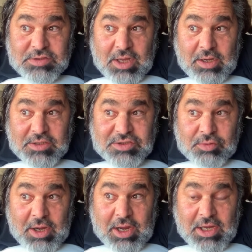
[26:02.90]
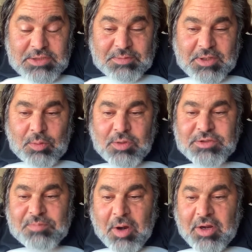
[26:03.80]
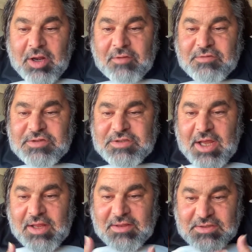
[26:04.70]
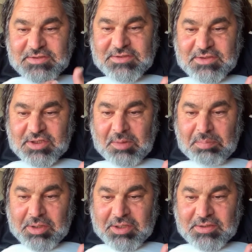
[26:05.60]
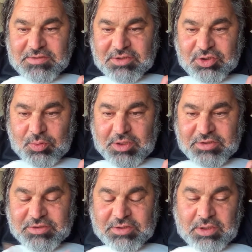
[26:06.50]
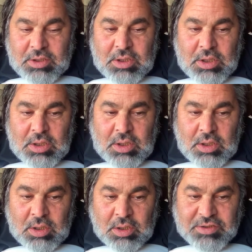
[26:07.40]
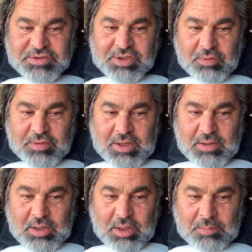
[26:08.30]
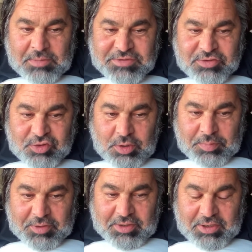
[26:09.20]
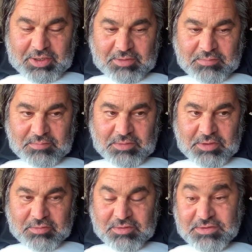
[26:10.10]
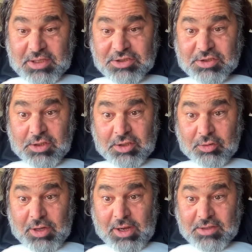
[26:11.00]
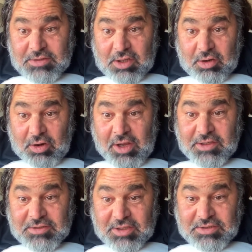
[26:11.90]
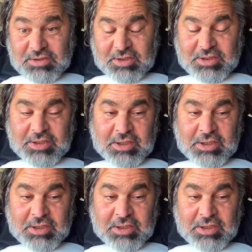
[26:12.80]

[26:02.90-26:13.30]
kind of strange, but they weren't smart enough to say this is the complete situation. So they misinterpreted it, either intentionally or unintentionally,